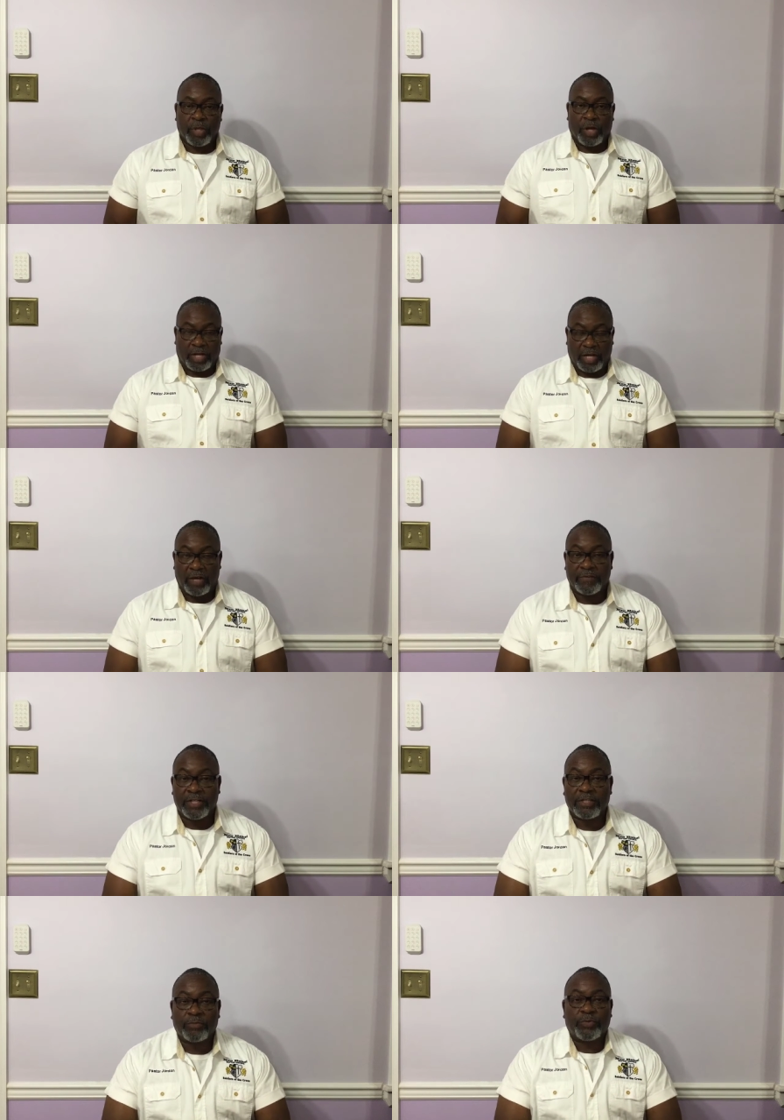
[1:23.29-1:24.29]
A
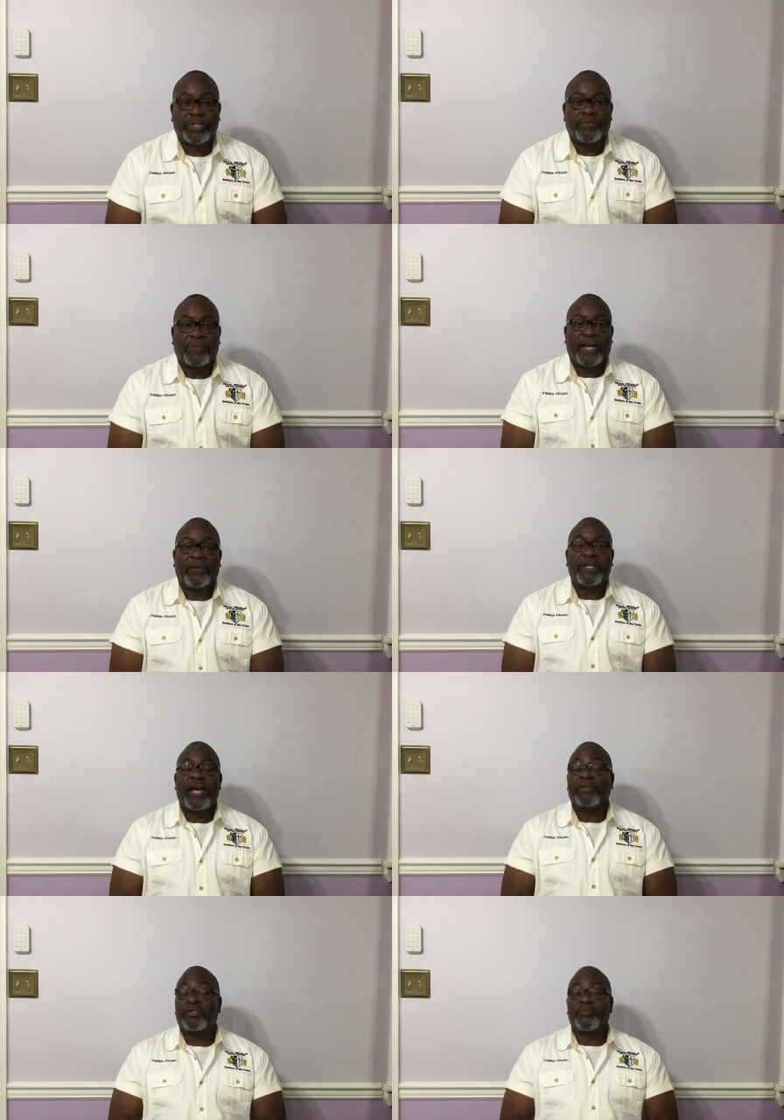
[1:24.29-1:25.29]
covenant we found
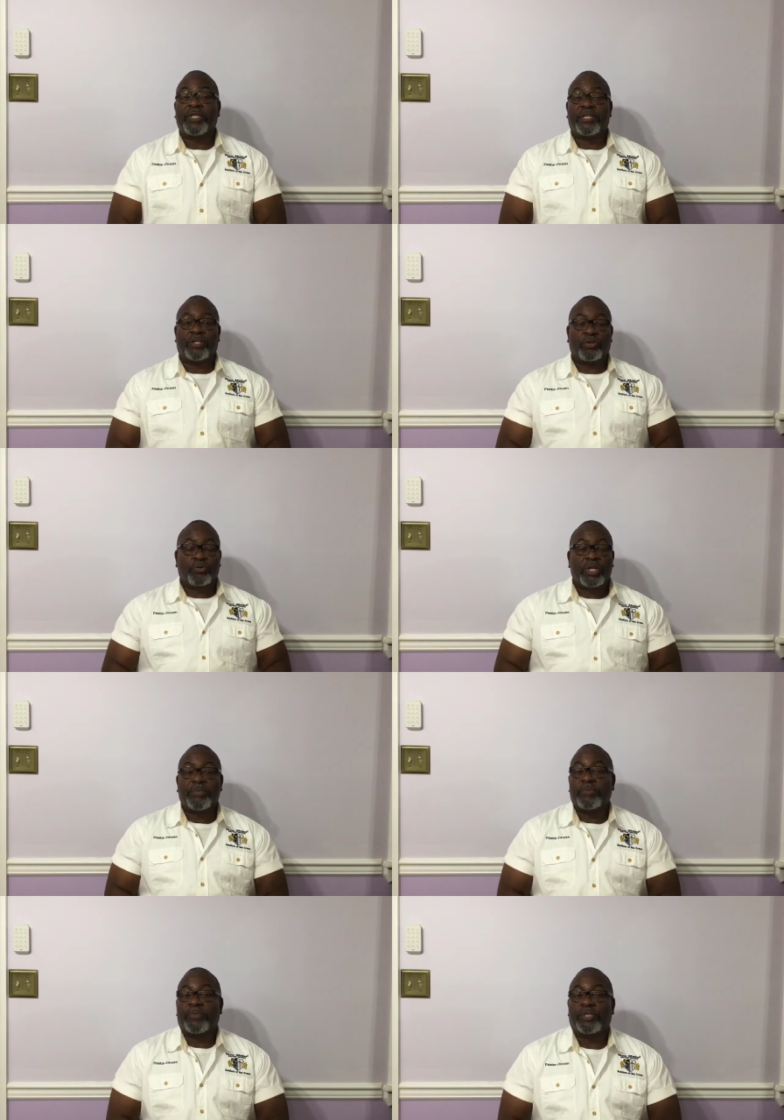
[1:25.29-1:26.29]
out to be an
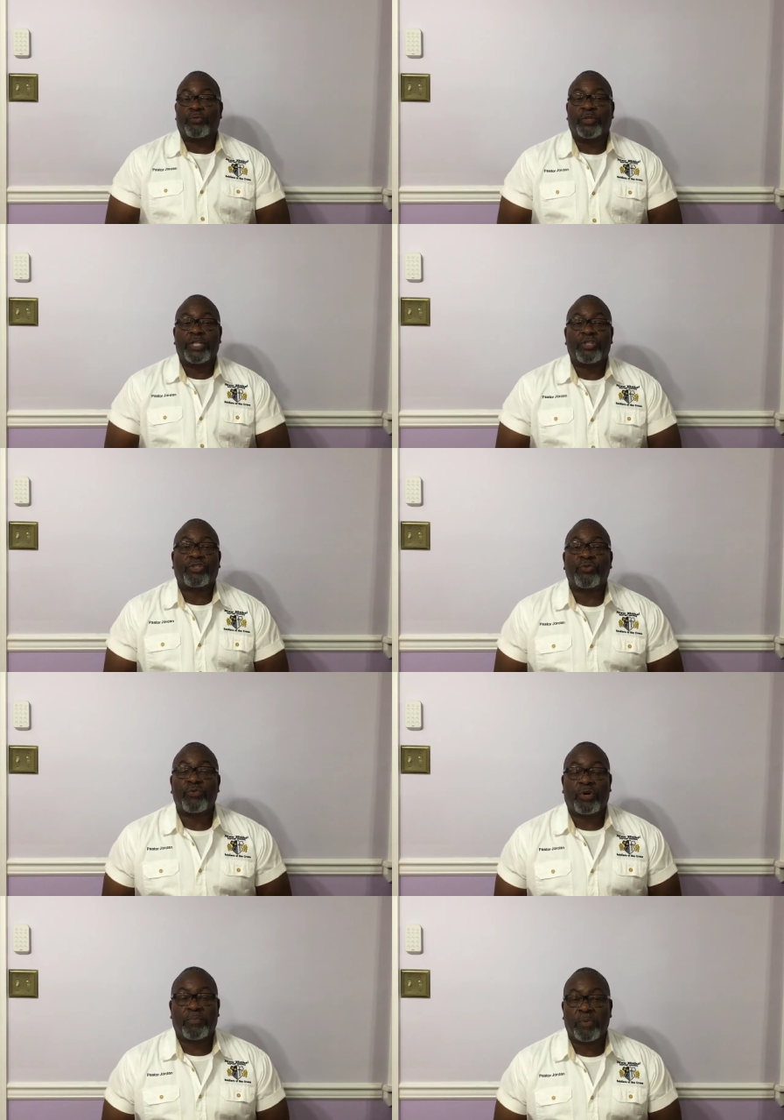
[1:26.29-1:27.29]
agreement between two
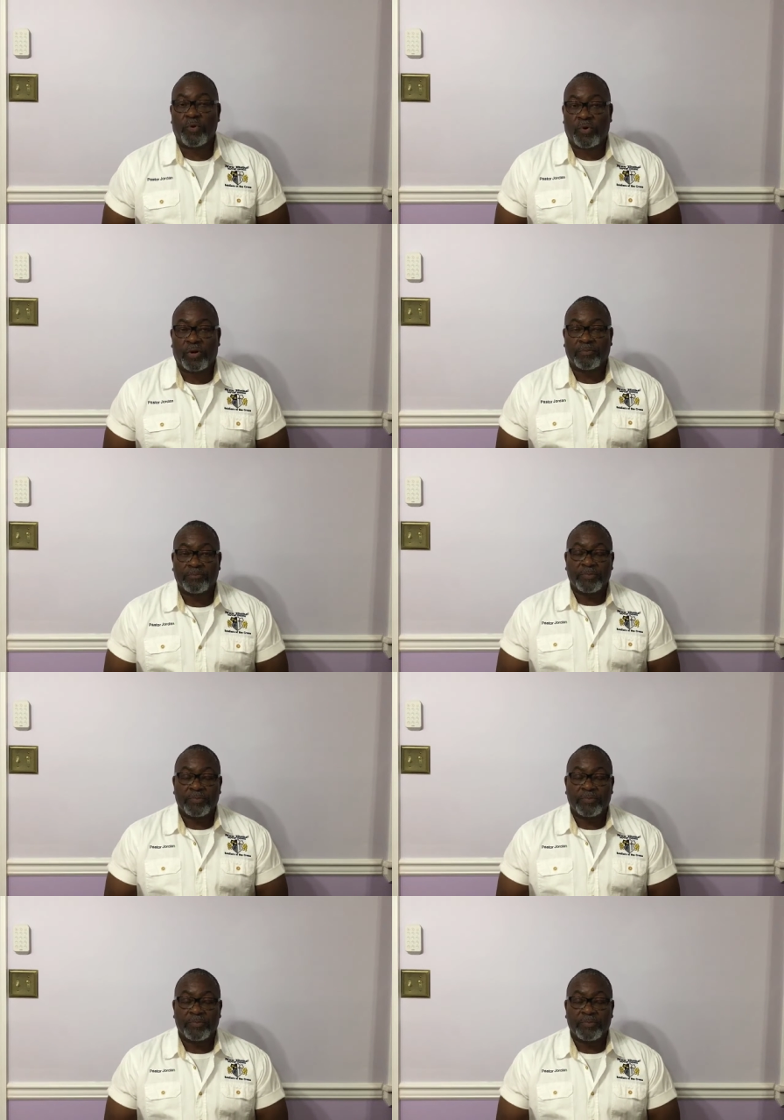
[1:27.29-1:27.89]
or more